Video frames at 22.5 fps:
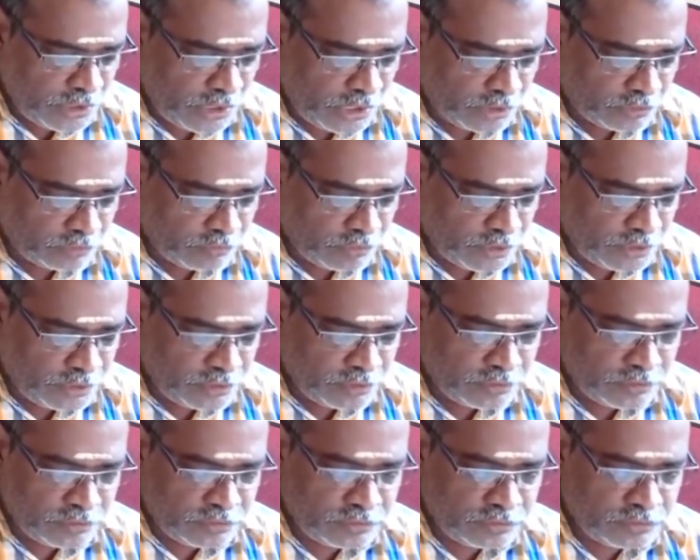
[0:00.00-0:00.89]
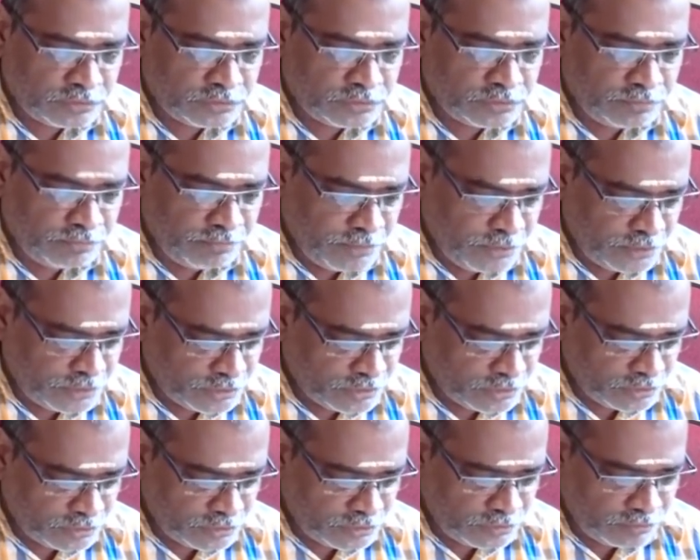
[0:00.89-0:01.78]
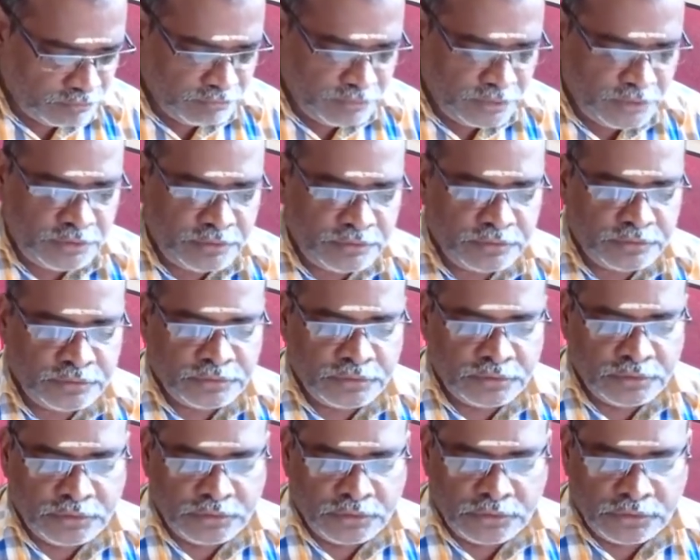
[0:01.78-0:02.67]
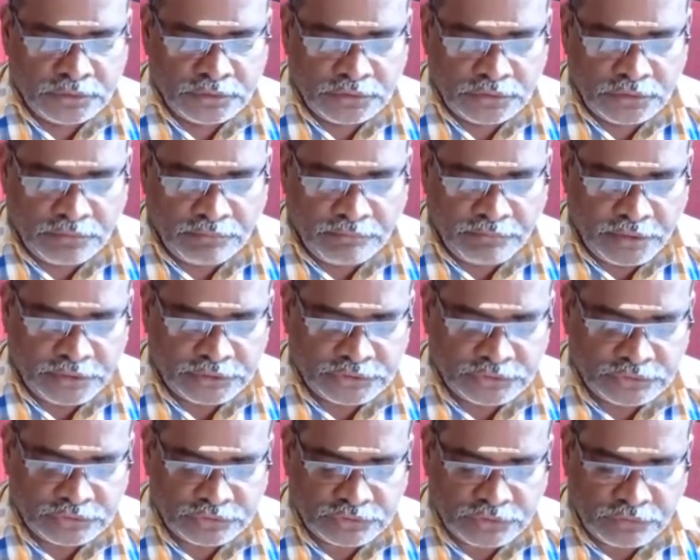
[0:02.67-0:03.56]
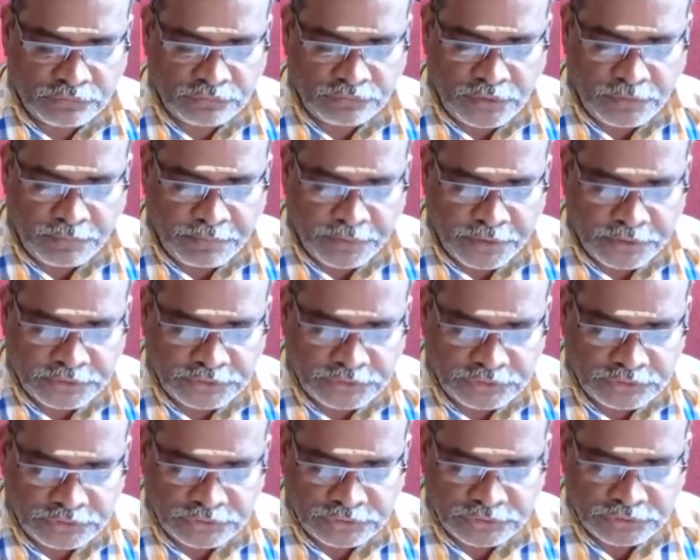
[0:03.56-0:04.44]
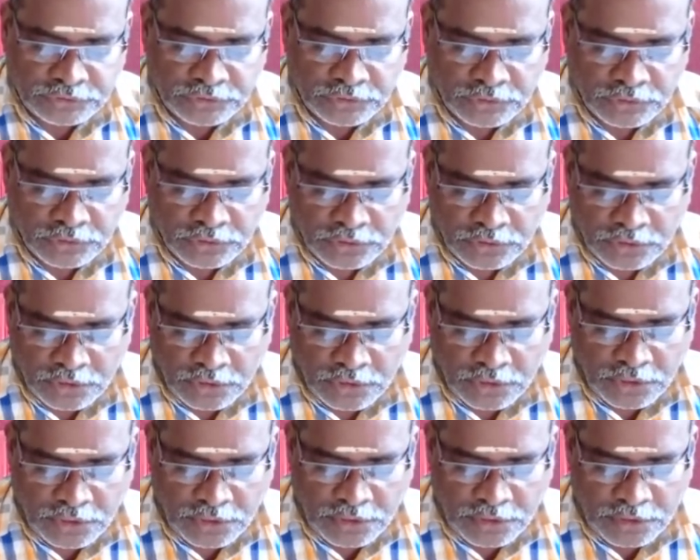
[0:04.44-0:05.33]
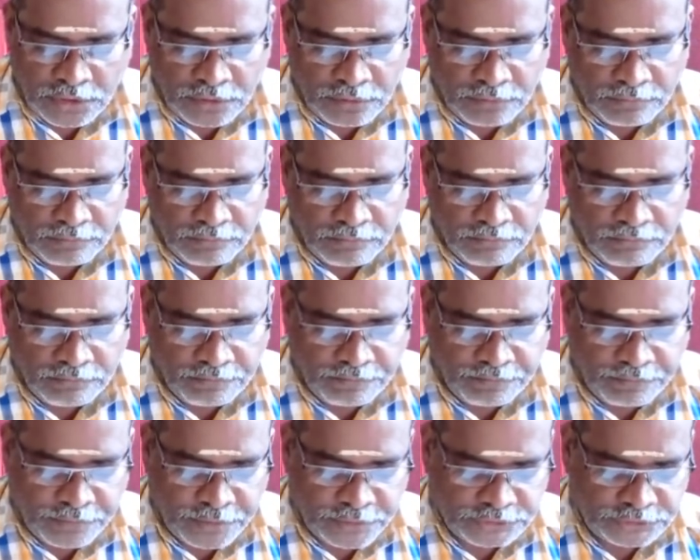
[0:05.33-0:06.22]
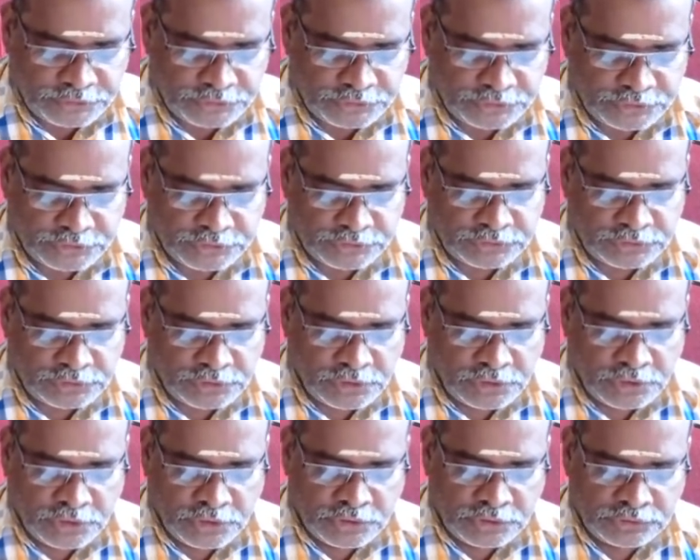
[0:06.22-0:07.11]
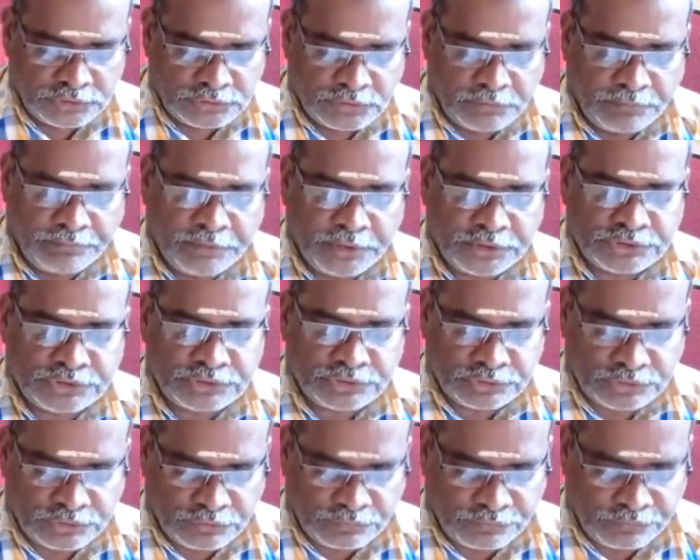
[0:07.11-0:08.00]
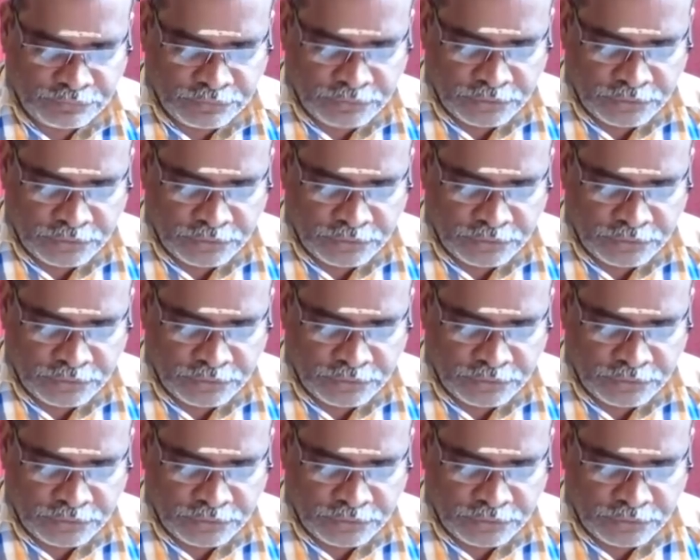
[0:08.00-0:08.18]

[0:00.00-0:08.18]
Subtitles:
calculated based on the mean. The measures of depressions and precision, the measures of